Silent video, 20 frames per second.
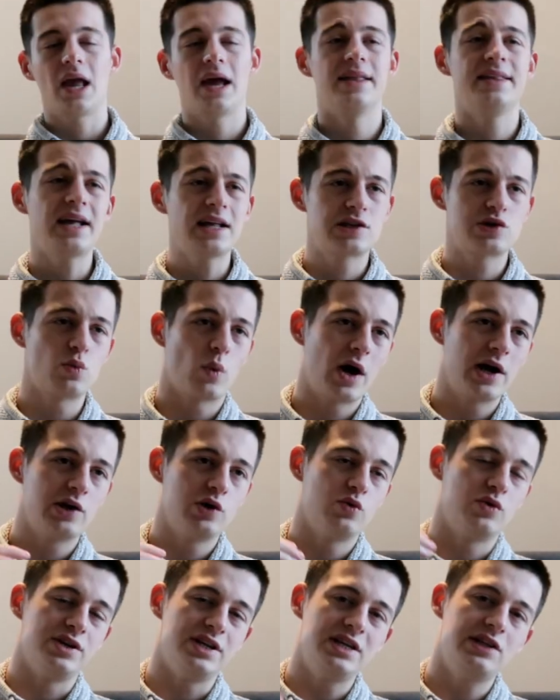And that's why
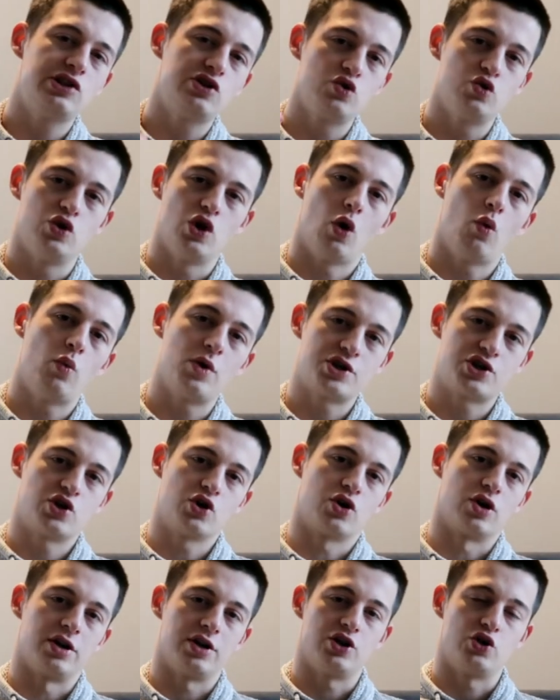you need to know what
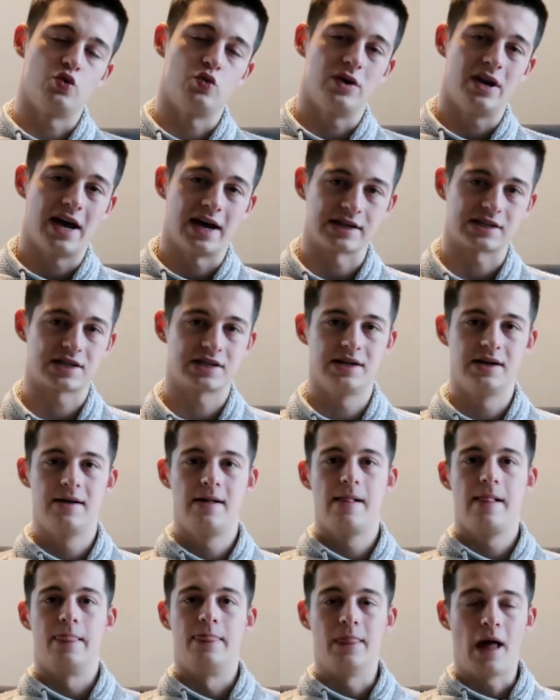you're going to do next.
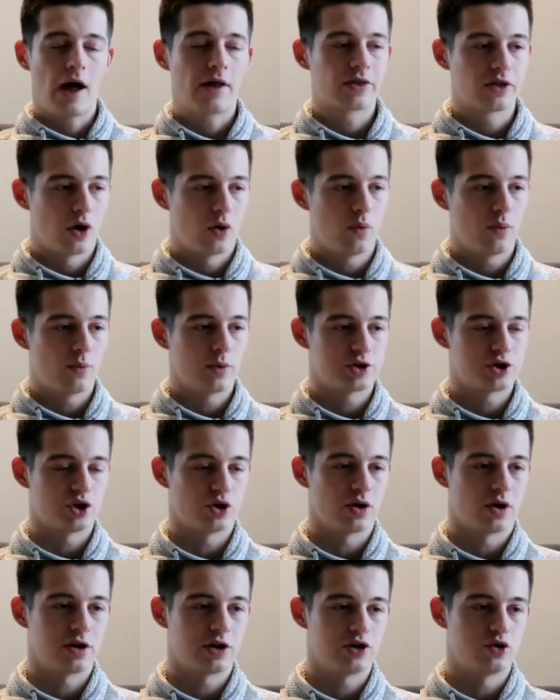Not knowing what you're
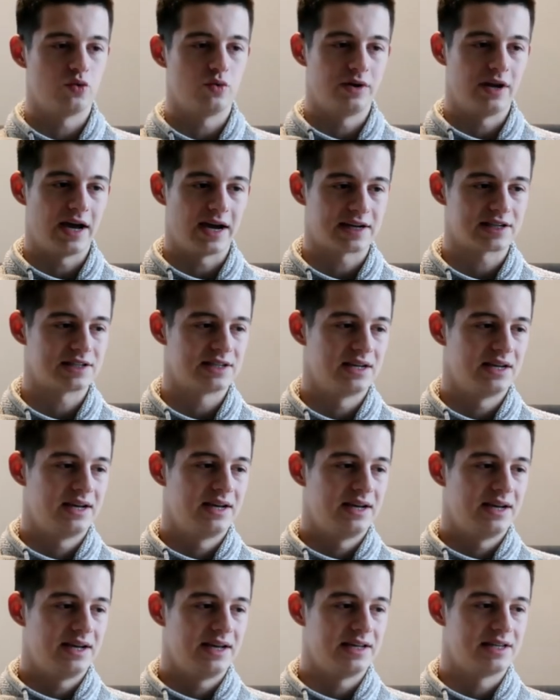going to do next
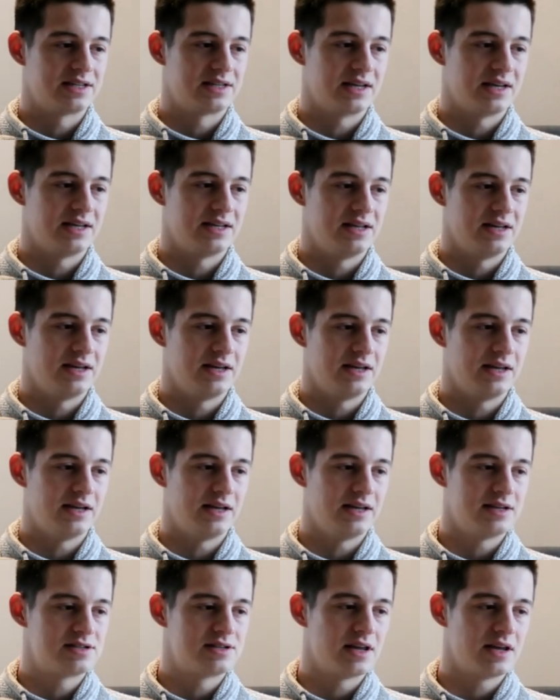
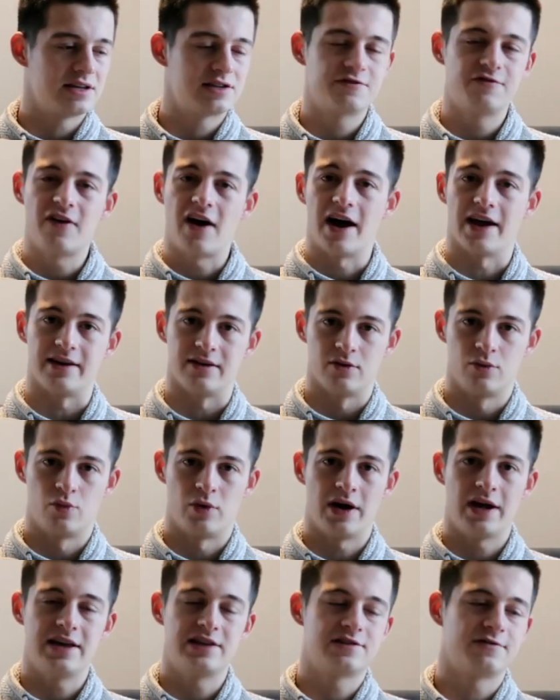is fine,
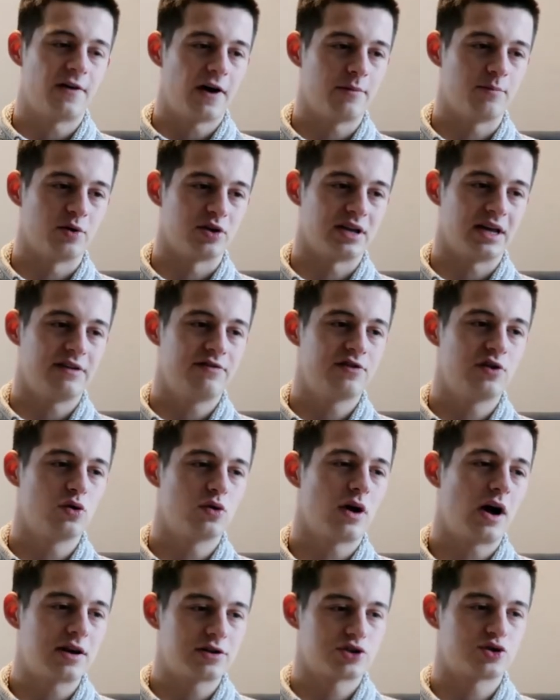right? It's fine. But if you're
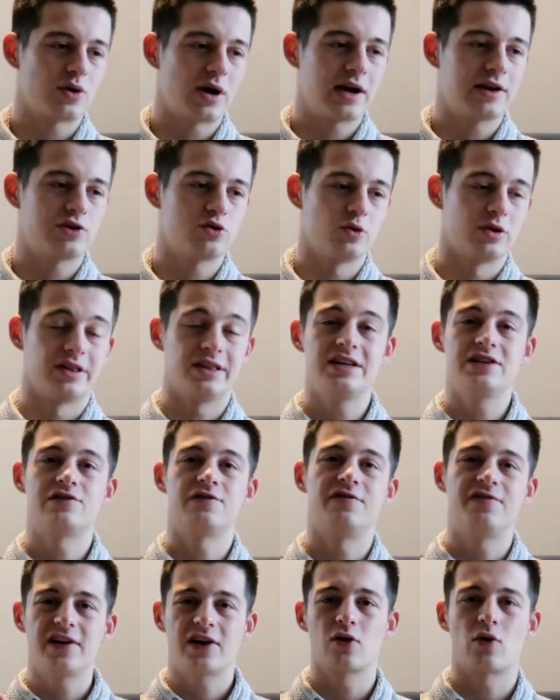not trying to at
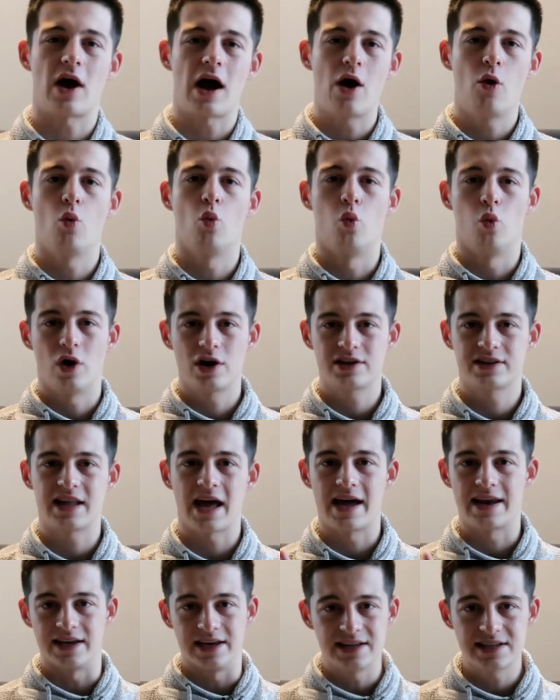least figure out what
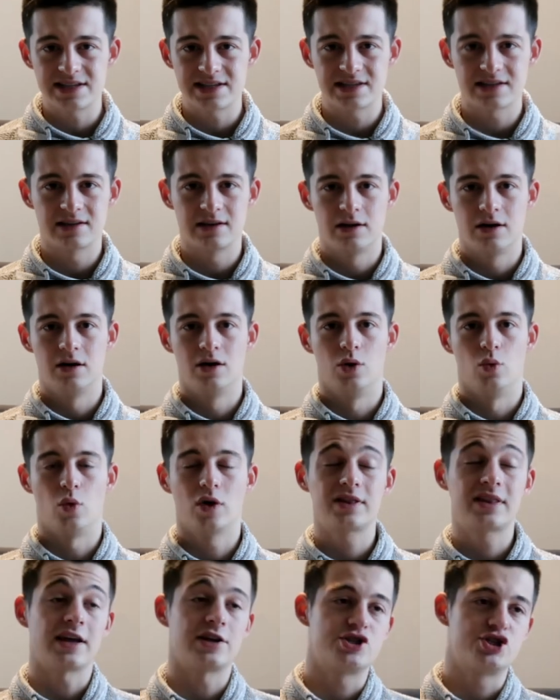that is,
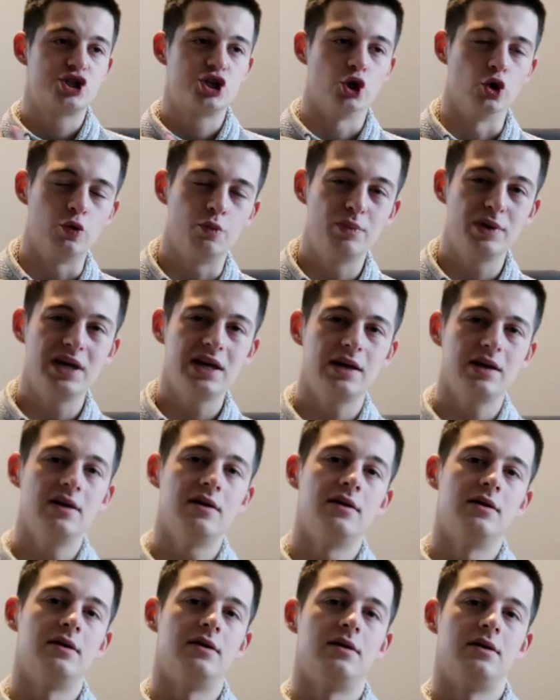what that should be,
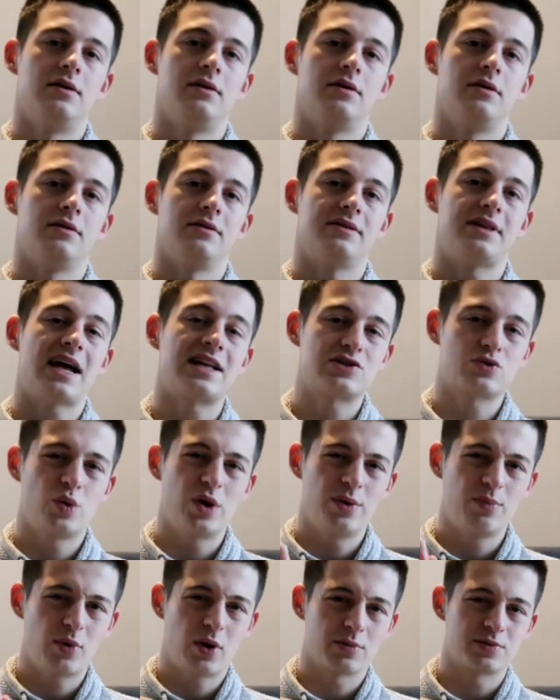that's
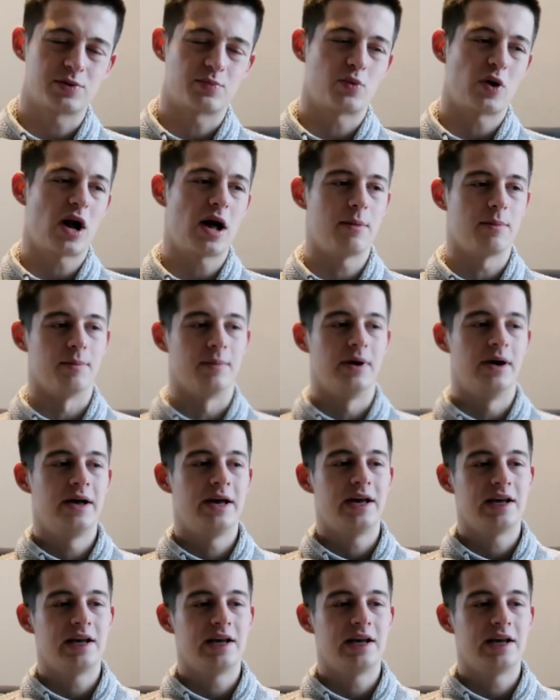when it becomes a problem.